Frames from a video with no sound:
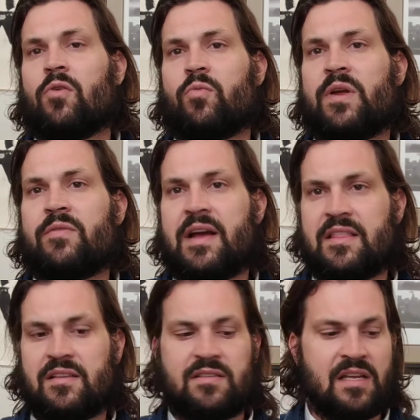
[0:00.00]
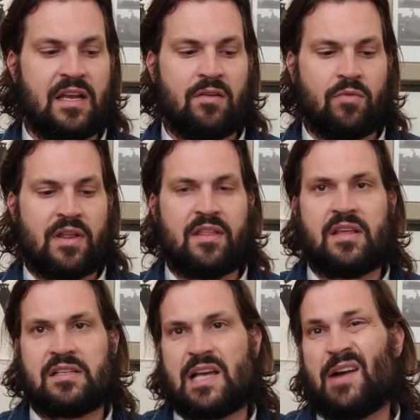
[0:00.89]
rewrite the scene, one of the
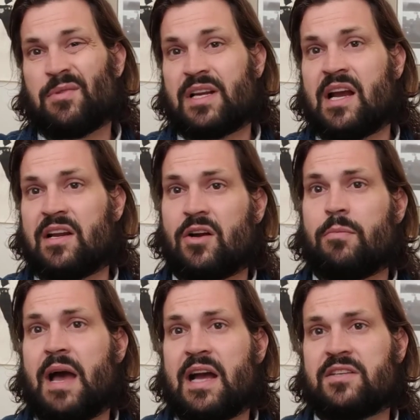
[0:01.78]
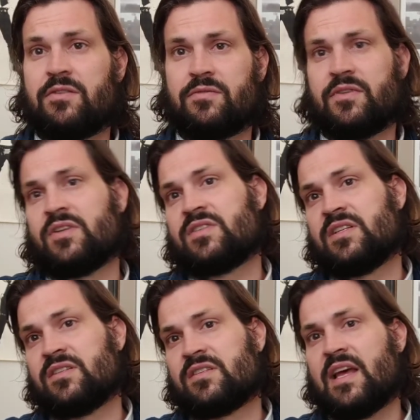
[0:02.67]
things I would kind of go back to first
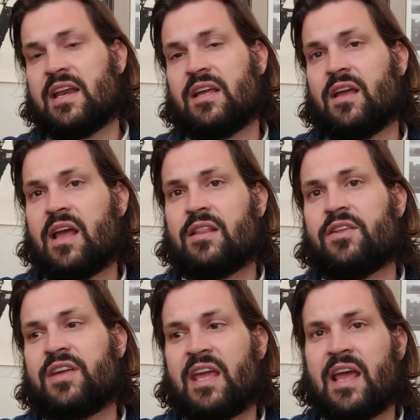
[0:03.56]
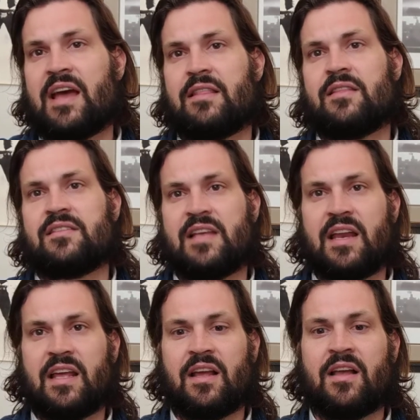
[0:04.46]
is setting, and looking at the
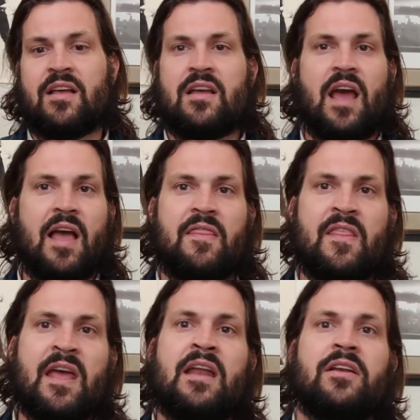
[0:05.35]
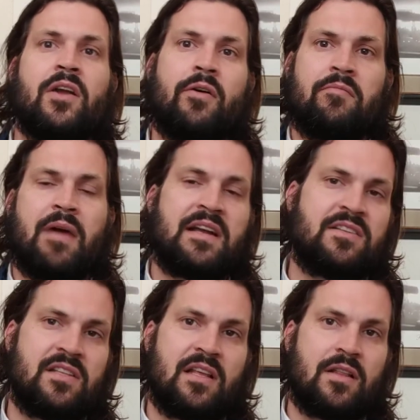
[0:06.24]
setting, and then going back
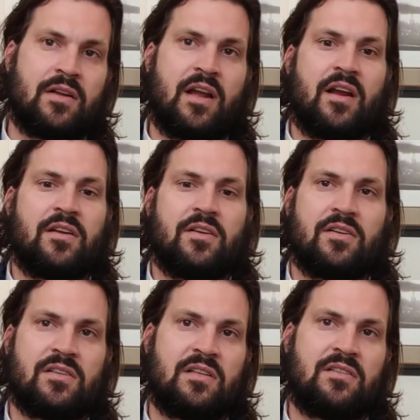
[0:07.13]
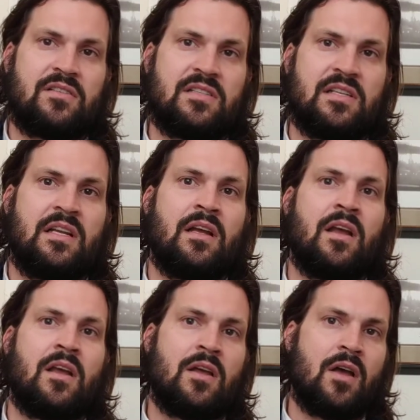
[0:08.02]
to the other characters and seeing
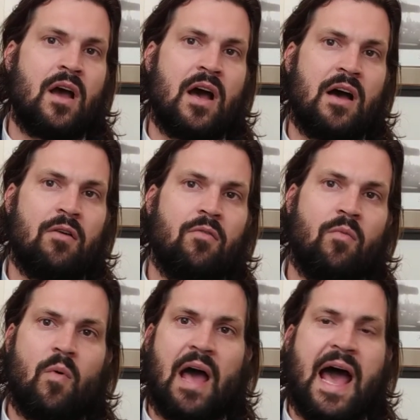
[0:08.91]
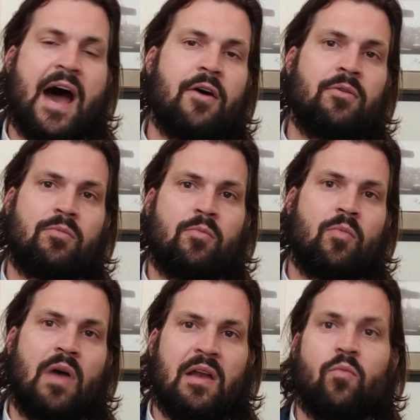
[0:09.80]
how
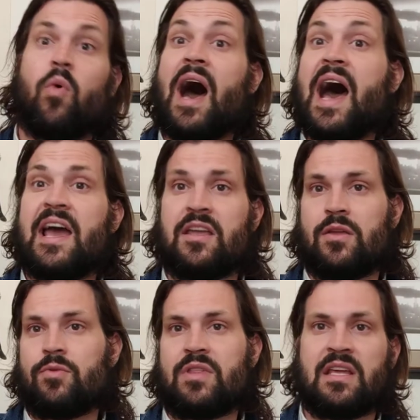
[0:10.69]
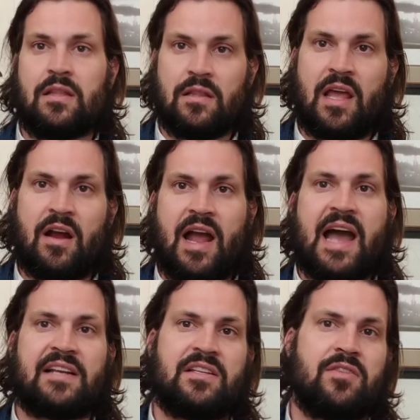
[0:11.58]
and why you think they are
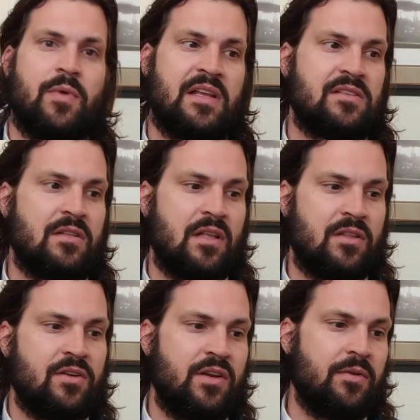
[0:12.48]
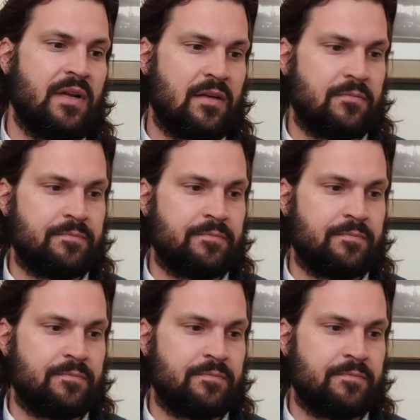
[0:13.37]
acting the ways that they're doing.